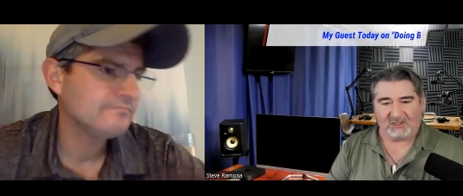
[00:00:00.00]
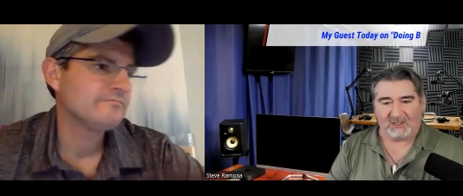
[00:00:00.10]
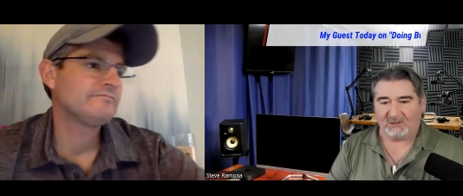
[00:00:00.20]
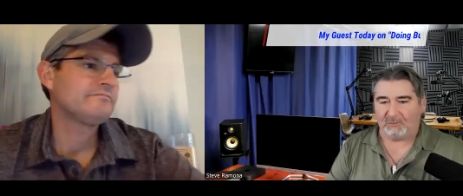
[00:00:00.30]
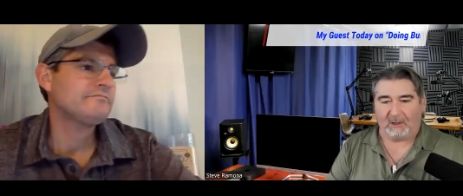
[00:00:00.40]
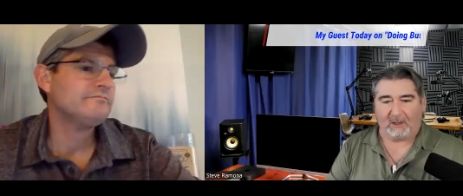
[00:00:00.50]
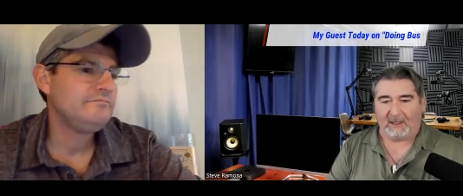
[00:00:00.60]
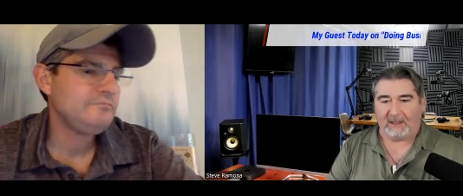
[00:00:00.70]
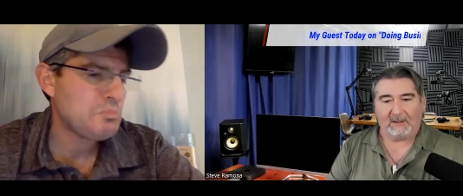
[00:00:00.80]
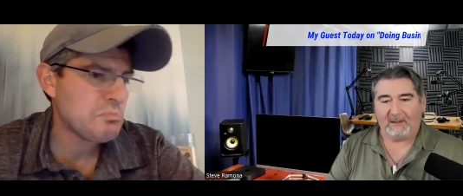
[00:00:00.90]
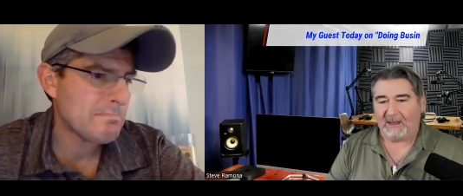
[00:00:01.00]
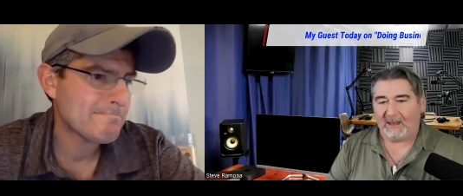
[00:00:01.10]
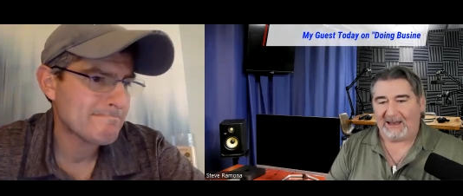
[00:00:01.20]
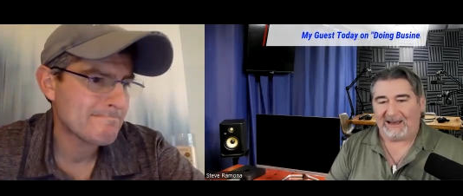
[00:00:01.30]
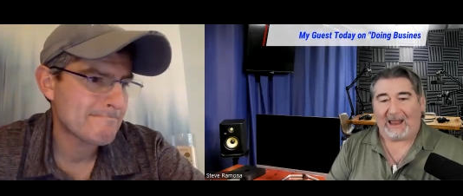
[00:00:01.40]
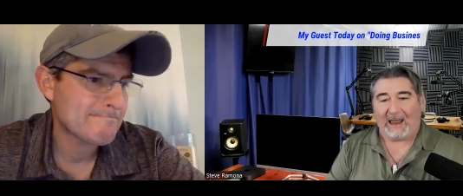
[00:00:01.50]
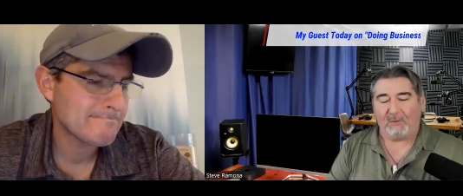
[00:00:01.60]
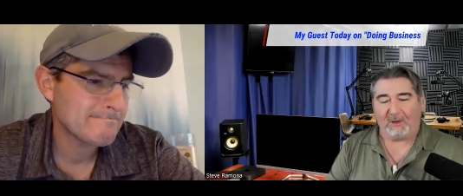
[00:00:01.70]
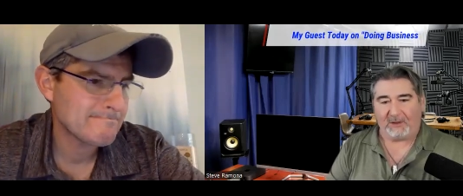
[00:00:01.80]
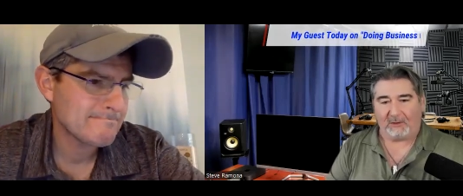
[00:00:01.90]
Speaker 1: just really in line
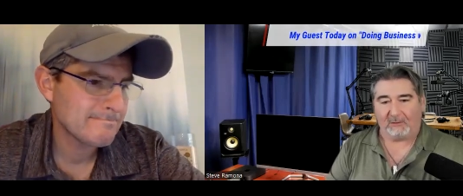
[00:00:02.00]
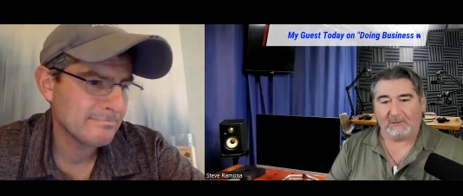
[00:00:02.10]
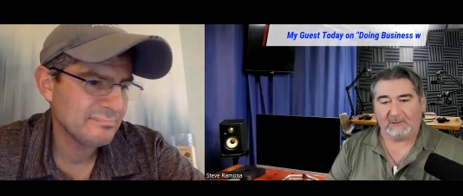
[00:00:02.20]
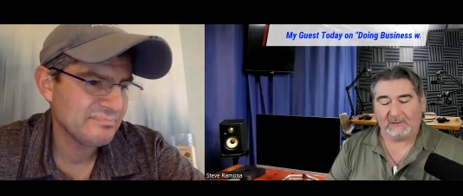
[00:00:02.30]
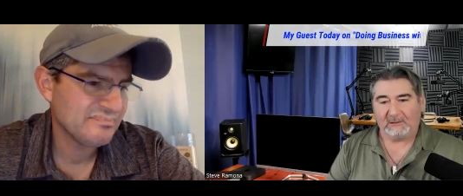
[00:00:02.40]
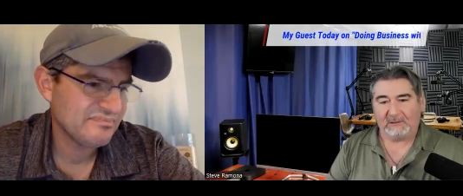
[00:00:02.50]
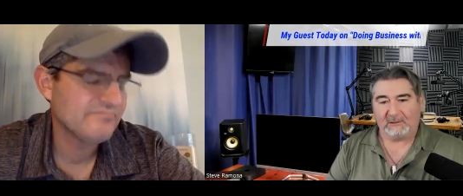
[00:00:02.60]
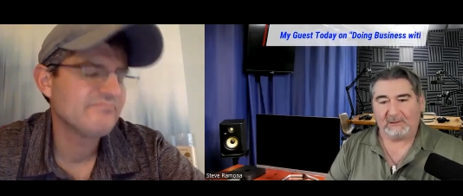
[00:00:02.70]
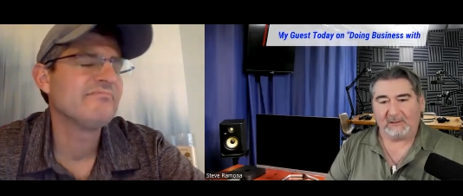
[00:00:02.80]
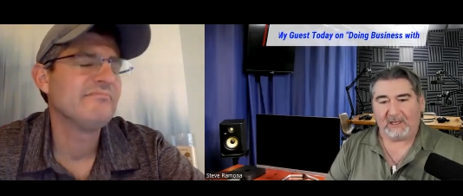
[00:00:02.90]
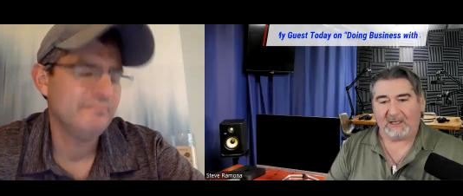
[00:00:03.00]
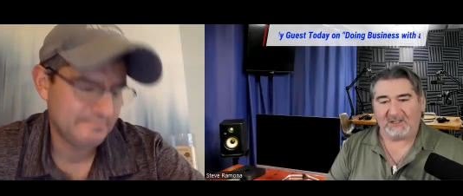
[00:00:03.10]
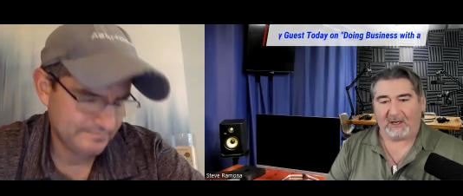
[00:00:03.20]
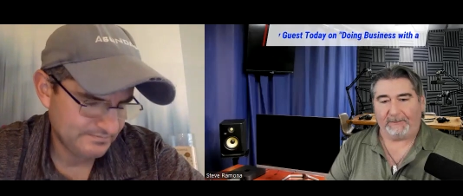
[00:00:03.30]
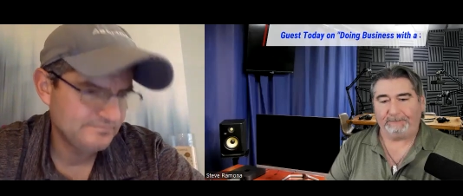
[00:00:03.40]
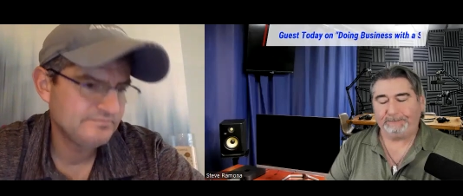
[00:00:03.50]
with you and Sarah?